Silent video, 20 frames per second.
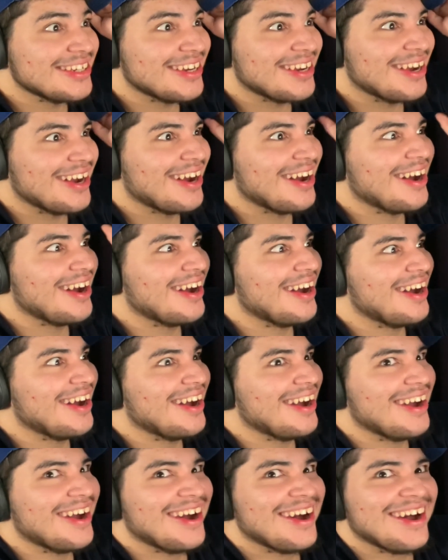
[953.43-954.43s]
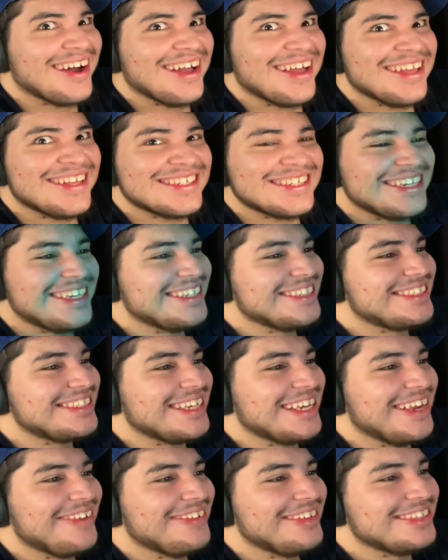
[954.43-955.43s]
the fuck? And she
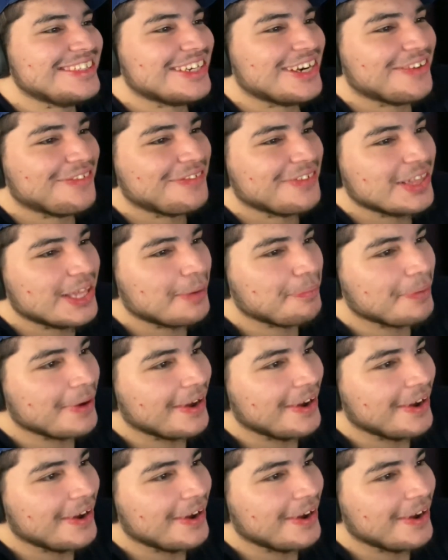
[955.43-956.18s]
even did a flip.